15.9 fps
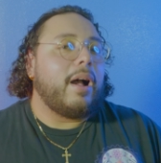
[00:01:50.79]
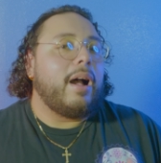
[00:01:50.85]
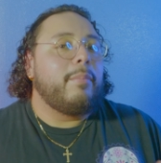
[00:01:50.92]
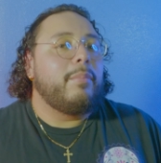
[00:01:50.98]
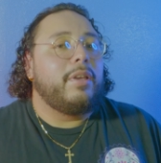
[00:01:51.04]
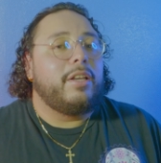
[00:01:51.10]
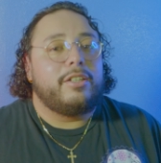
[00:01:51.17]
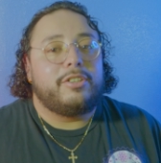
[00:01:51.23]

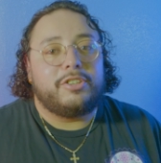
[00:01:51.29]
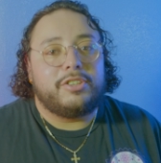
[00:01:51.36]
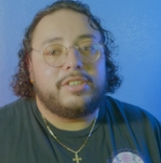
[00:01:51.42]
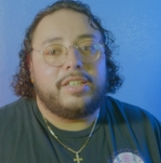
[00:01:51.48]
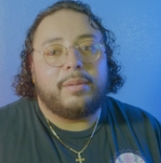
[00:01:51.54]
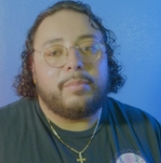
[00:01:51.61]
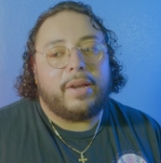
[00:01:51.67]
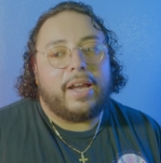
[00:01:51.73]
I'm
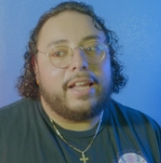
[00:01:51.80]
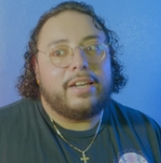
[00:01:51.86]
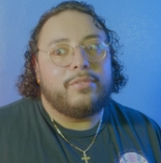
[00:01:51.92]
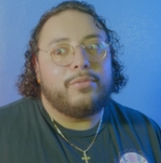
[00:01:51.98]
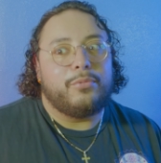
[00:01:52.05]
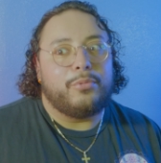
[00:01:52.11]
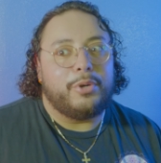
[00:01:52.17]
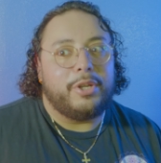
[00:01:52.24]
interested. I'm kind
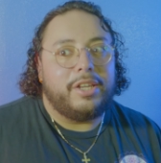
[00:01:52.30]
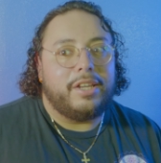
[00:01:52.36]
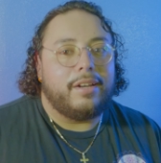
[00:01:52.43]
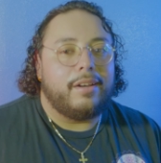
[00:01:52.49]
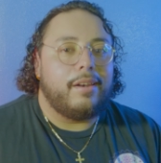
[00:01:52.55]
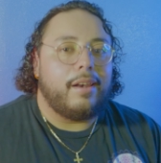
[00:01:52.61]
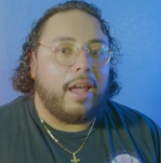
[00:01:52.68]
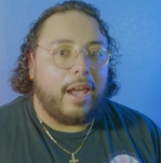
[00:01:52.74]
of
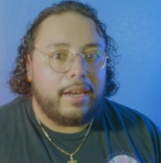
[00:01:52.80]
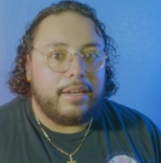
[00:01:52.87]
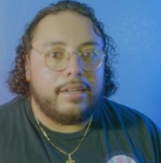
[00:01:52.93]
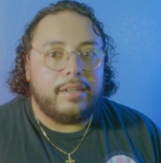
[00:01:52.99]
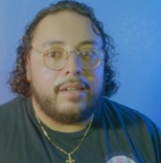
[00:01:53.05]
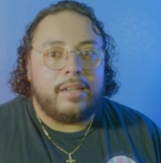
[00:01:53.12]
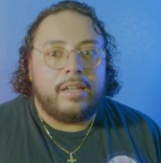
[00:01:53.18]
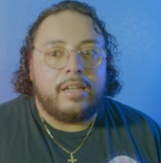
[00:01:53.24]
reignited